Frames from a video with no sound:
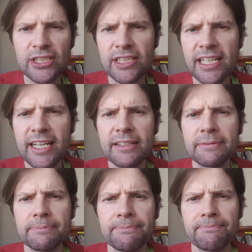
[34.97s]
to
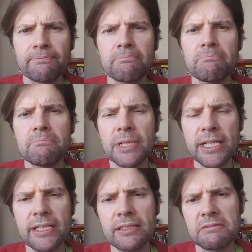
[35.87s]
10,
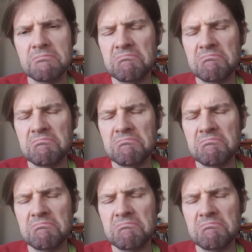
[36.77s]
me,